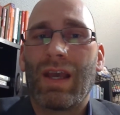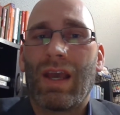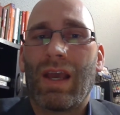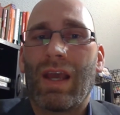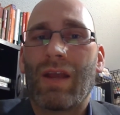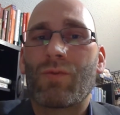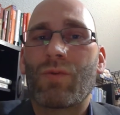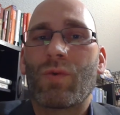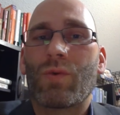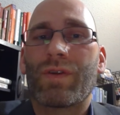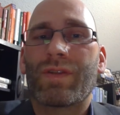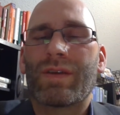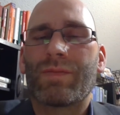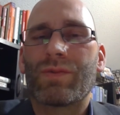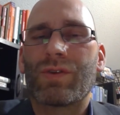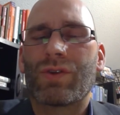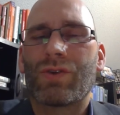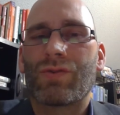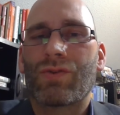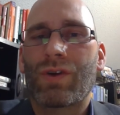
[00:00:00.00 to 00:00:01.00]
And we want them
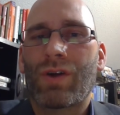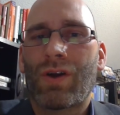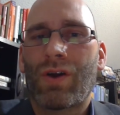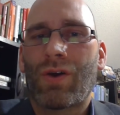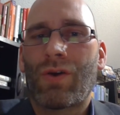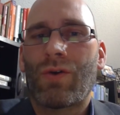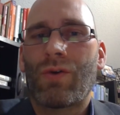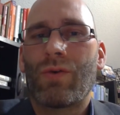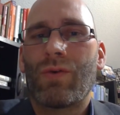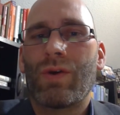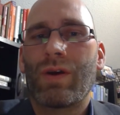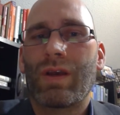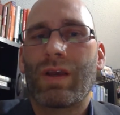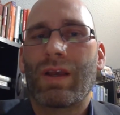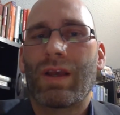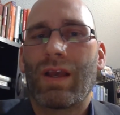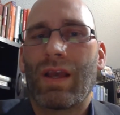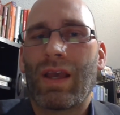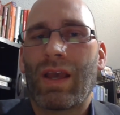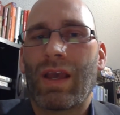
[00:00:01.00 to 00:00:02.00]
to grow
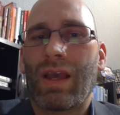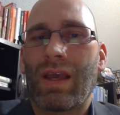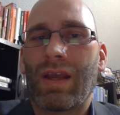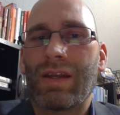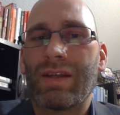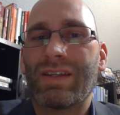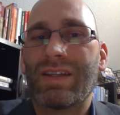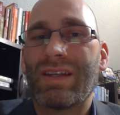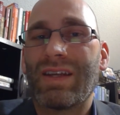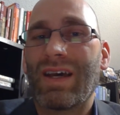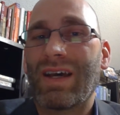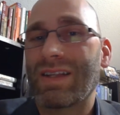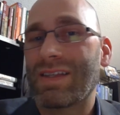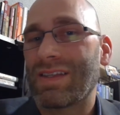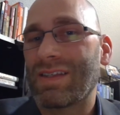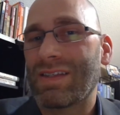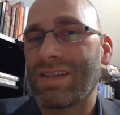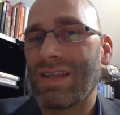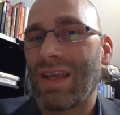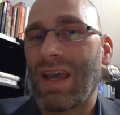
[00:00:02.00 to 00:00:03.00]
and to
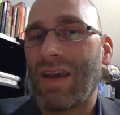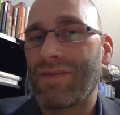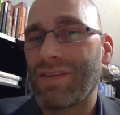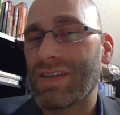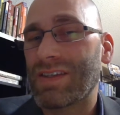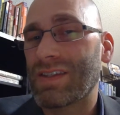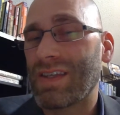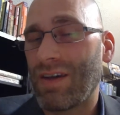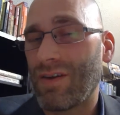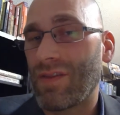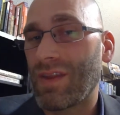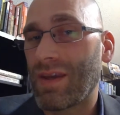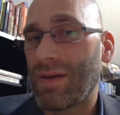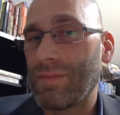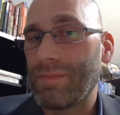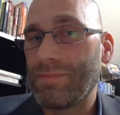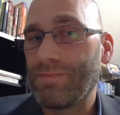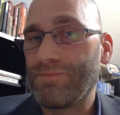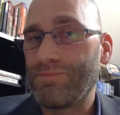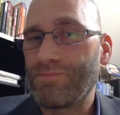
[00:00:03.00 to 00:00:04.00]
not have to sell them.
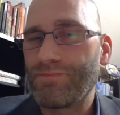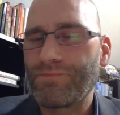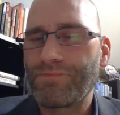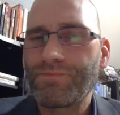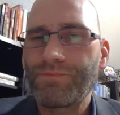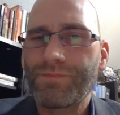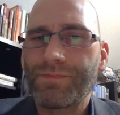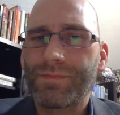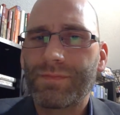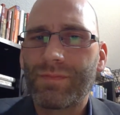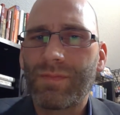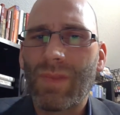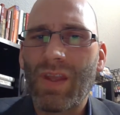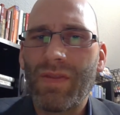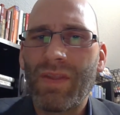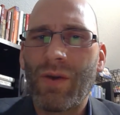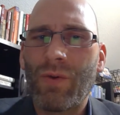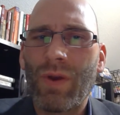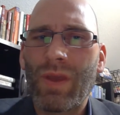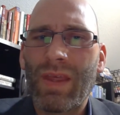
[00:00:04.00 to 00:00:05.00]

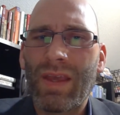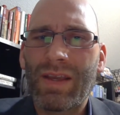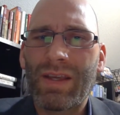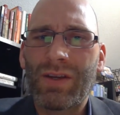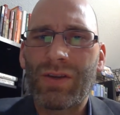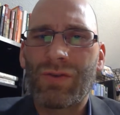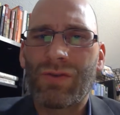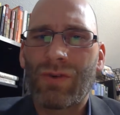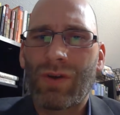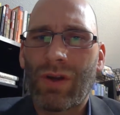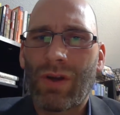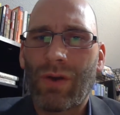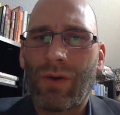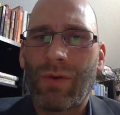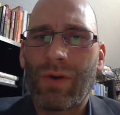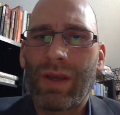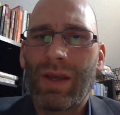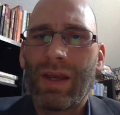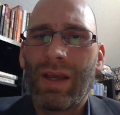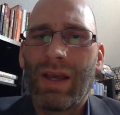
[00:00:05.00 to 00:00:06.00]
That way they can
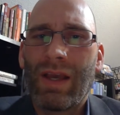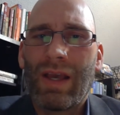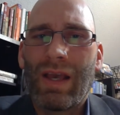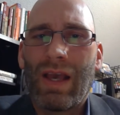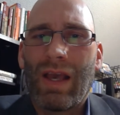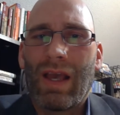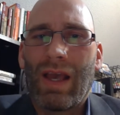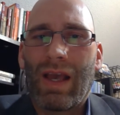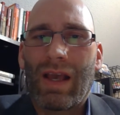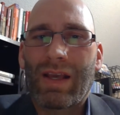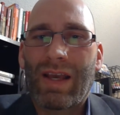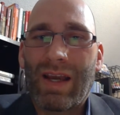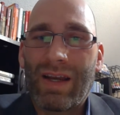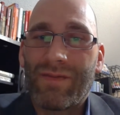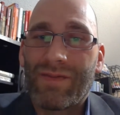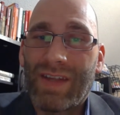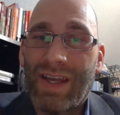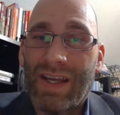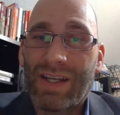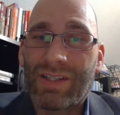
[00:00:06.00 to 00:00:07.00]
grow kind
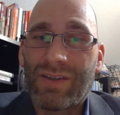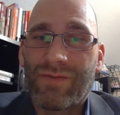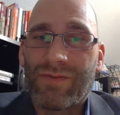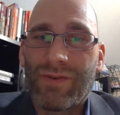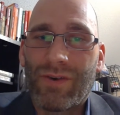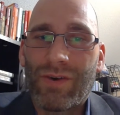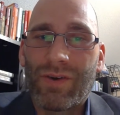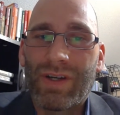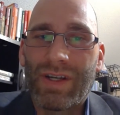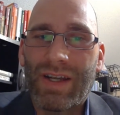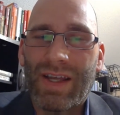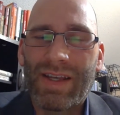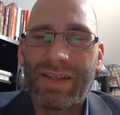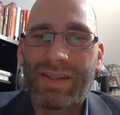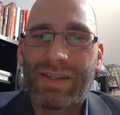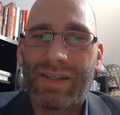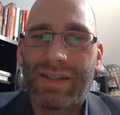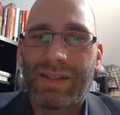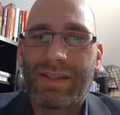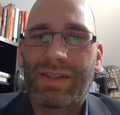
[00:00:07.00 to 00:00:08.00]
of tax deferred in
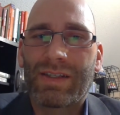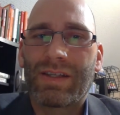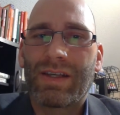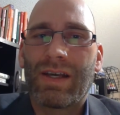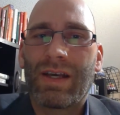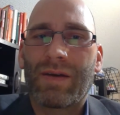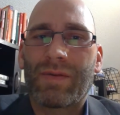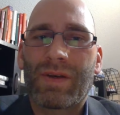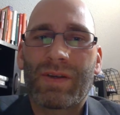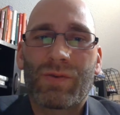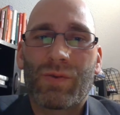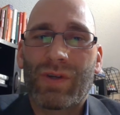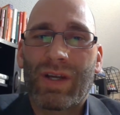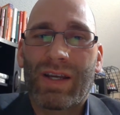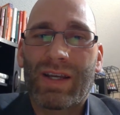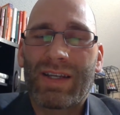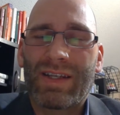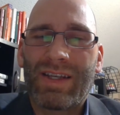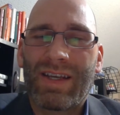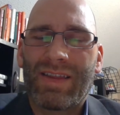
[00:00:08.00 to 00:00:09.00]
essence, because we're not
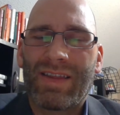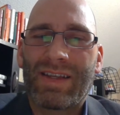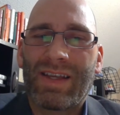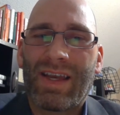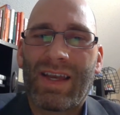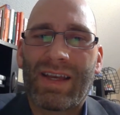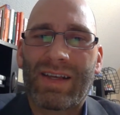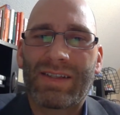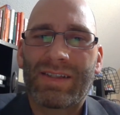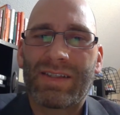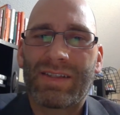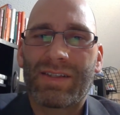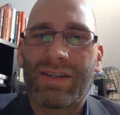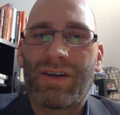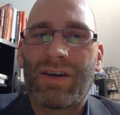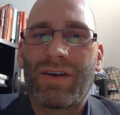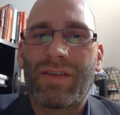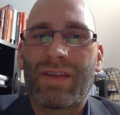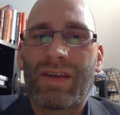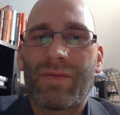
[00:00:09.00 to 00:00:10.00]
going to take the taxes
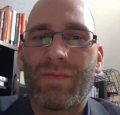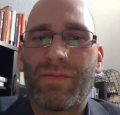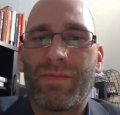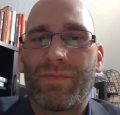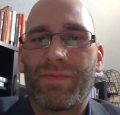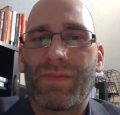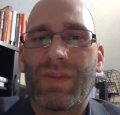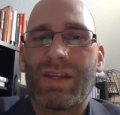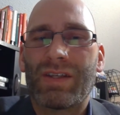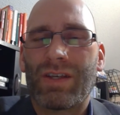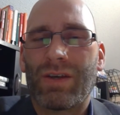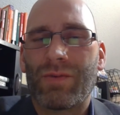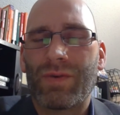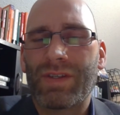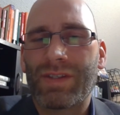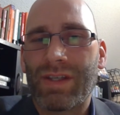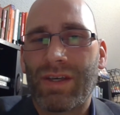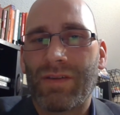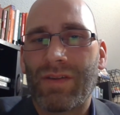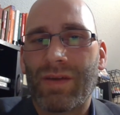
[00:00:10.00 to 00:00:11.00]
on them until we
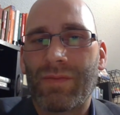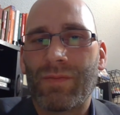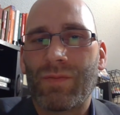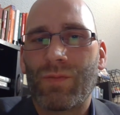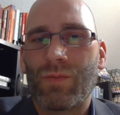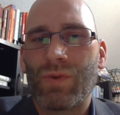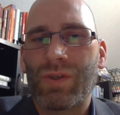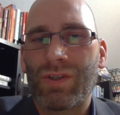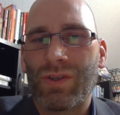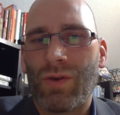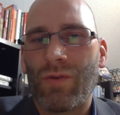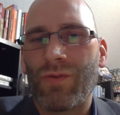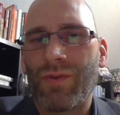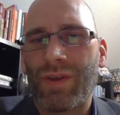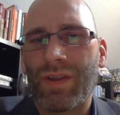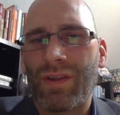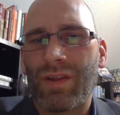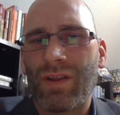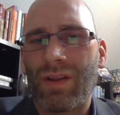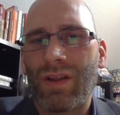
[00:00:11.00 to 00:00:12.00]
sell them, which is
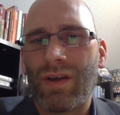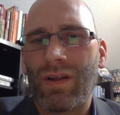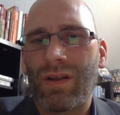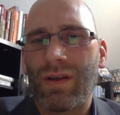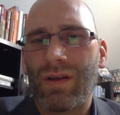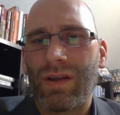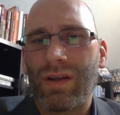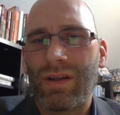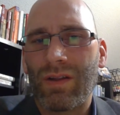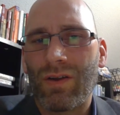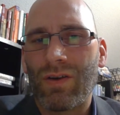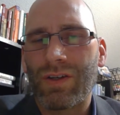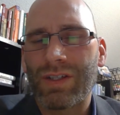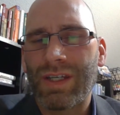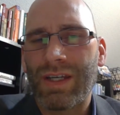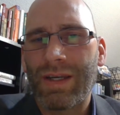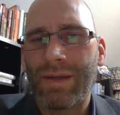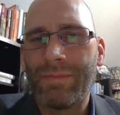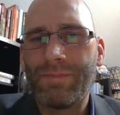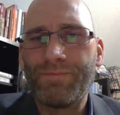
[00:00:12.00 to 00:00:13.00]
hopefully in a long
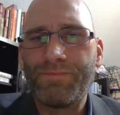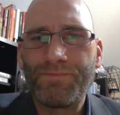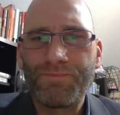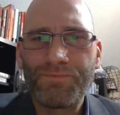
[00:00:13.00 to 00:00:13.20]
time.